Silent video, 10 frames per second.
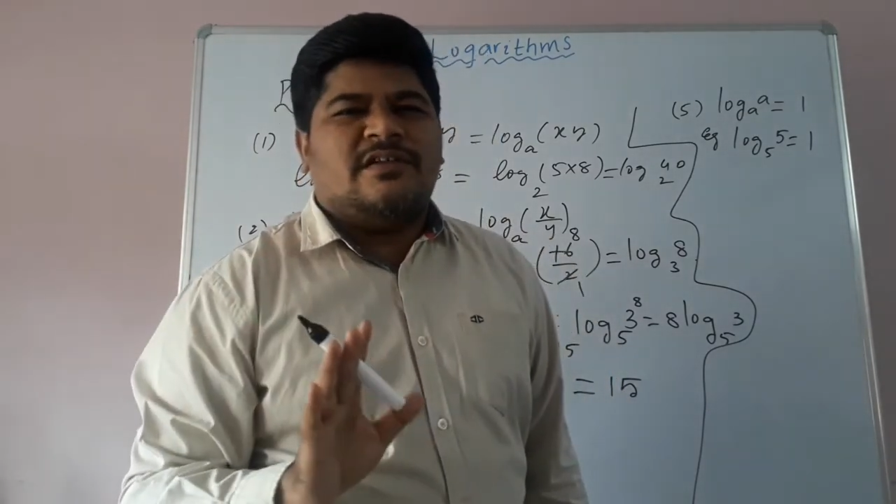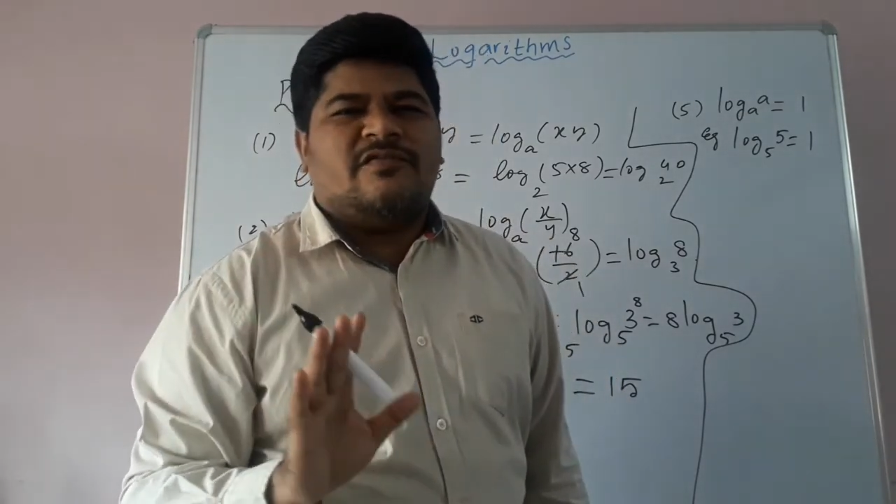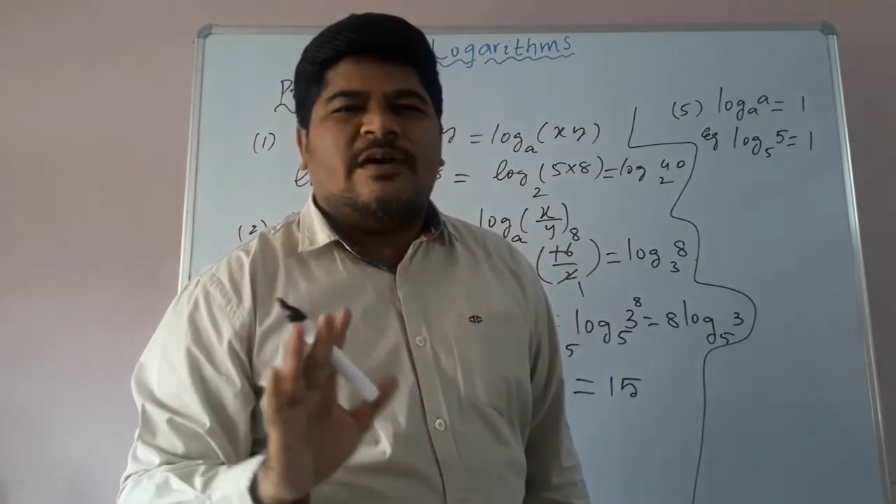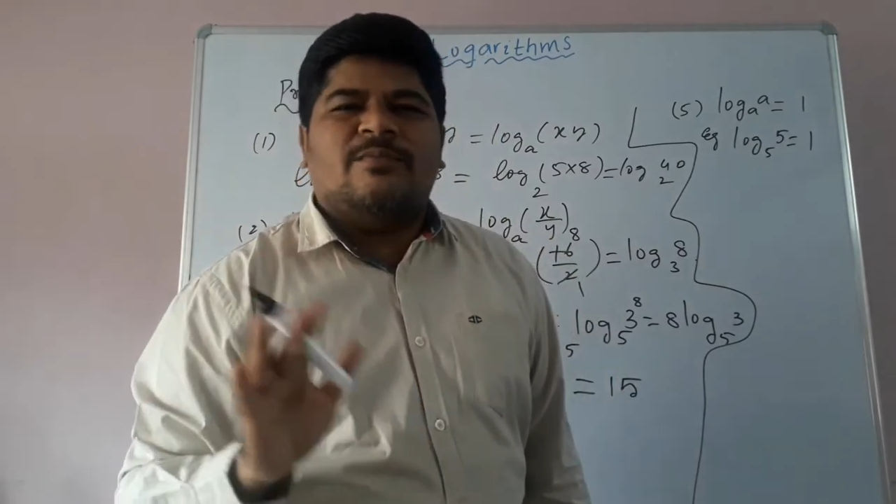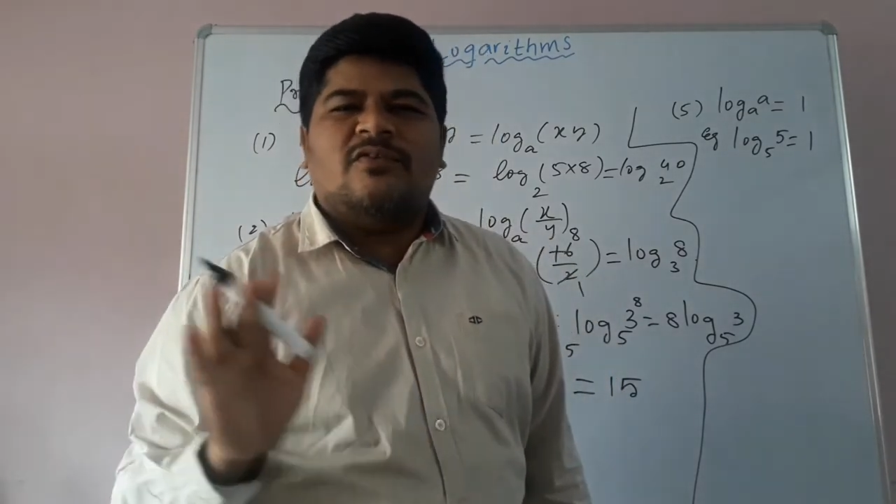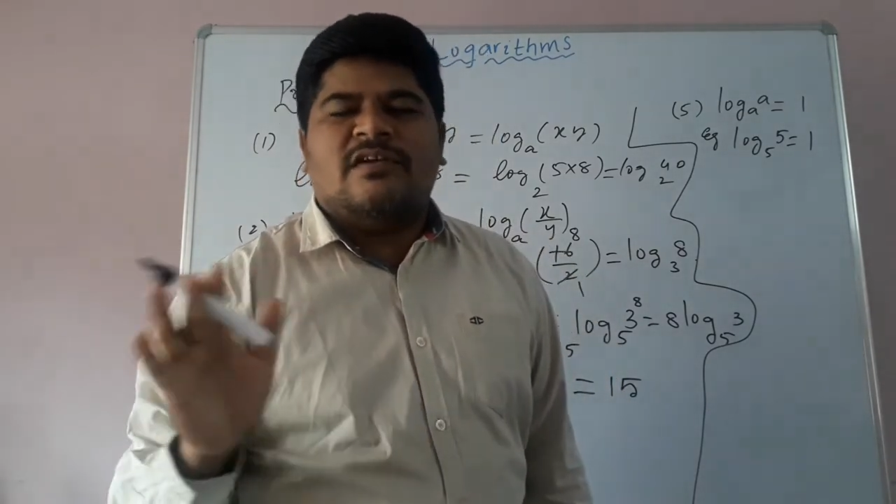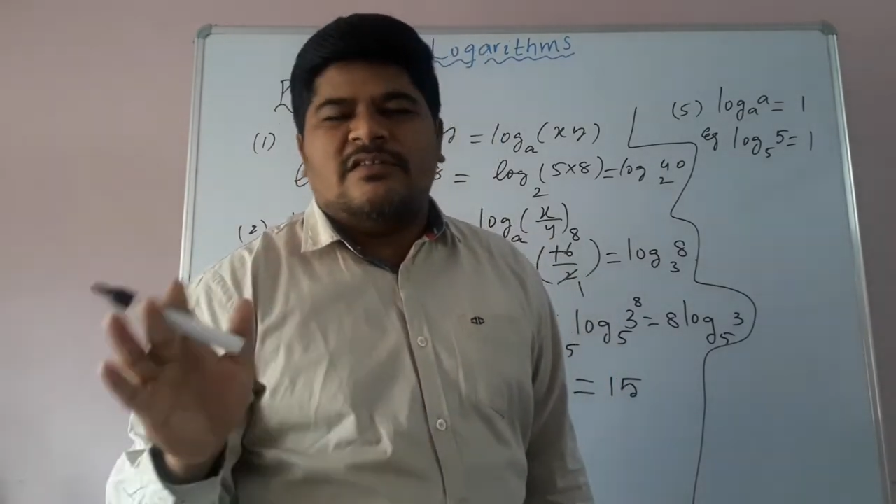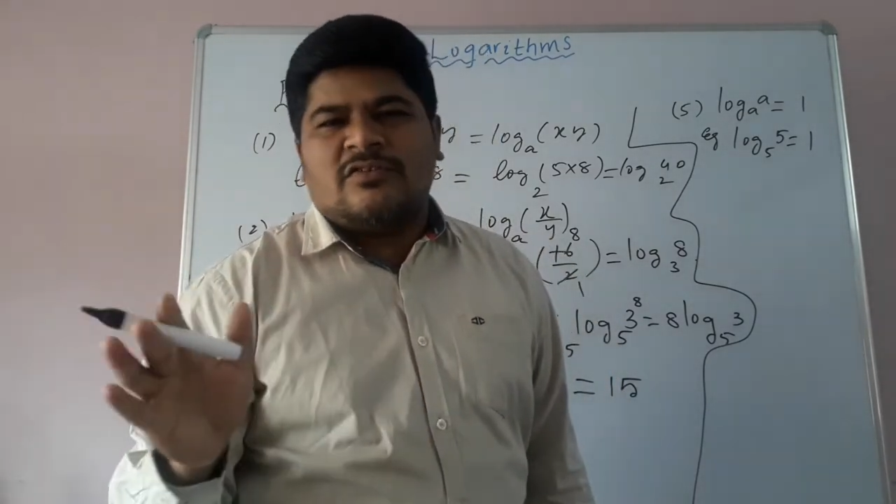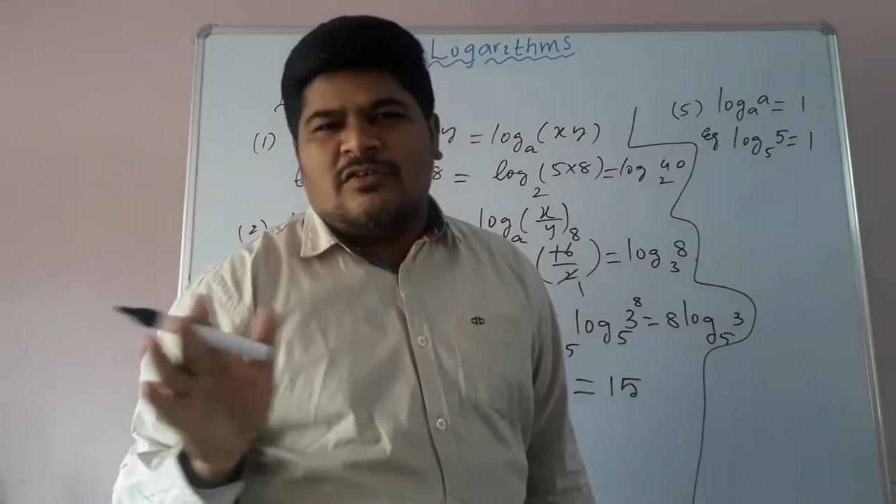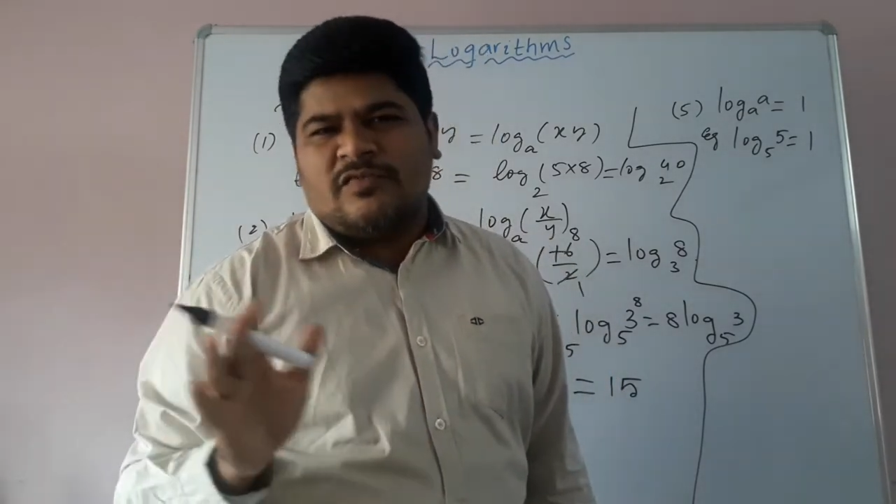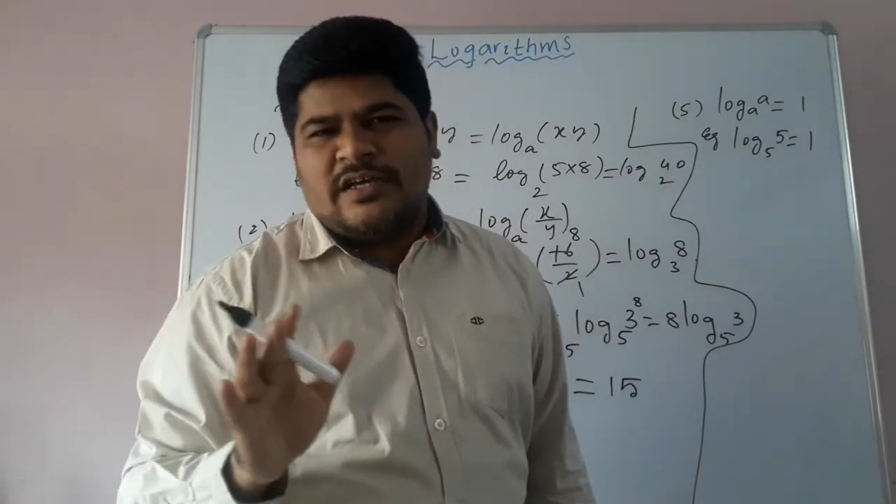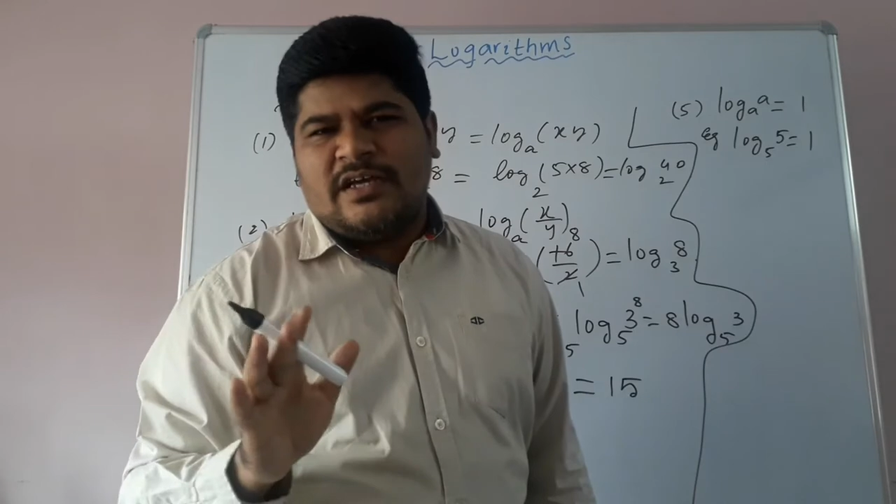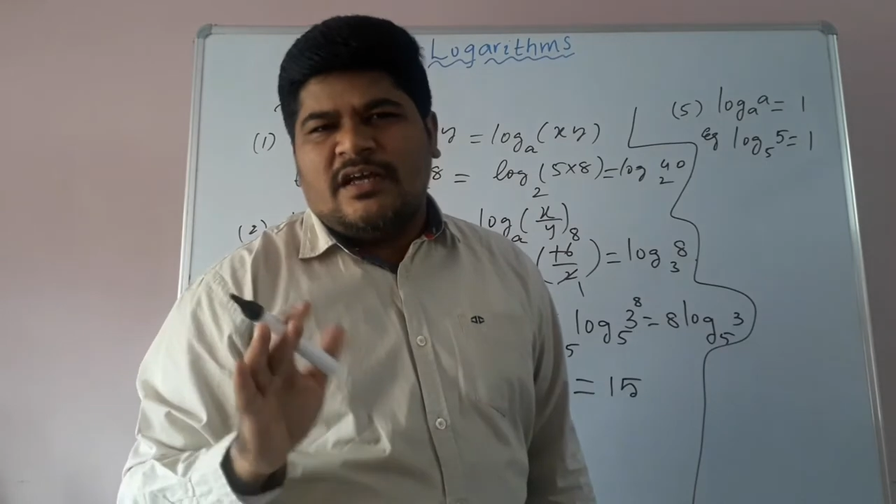5 power 1 is equal to 5,